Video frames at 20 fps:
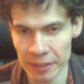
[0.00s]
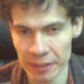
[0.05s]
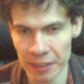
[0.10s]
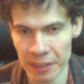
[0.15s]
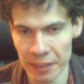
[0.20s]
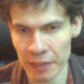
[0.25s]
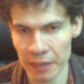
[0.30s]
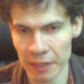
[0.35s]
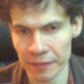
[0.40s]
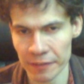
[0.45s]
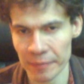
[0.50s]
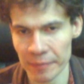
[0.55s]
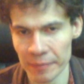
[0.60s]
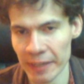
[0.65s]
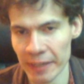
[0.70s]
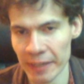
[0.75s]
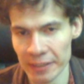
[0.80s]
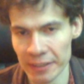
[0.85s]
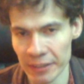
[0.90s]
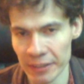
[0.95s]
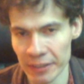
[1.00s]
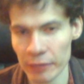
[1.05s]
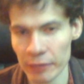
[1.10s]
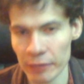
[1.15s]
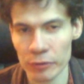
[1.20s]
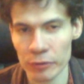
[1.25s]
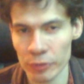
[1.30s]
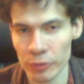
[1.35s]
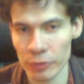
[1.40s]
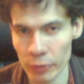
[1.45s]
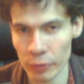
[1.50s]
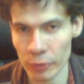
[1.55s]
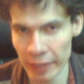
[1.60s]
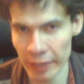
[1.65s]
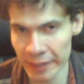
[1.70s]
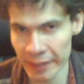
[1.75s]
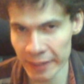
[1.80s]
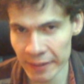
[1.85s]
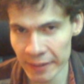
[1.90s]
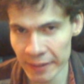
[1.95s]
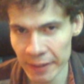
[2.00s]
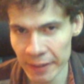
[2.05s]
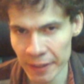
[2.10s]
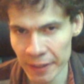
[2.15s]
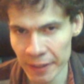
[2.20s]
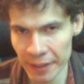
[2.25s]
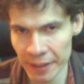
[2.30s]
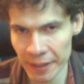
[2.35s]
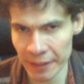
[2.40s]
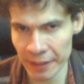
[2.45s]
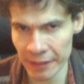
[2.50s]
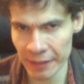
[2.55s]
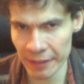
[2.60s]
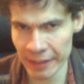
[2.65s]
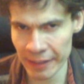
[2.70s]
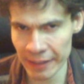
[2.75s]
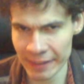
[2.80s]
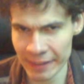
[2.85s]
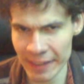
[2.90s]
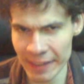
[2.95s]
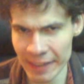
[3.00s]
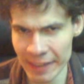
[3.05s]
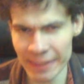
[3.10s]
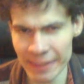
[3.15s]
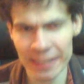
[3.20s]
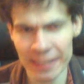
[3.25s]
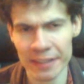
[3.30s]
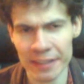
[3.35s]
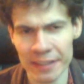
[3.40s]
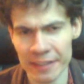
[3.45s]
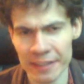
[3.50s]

enough advice on how to do that. And I think this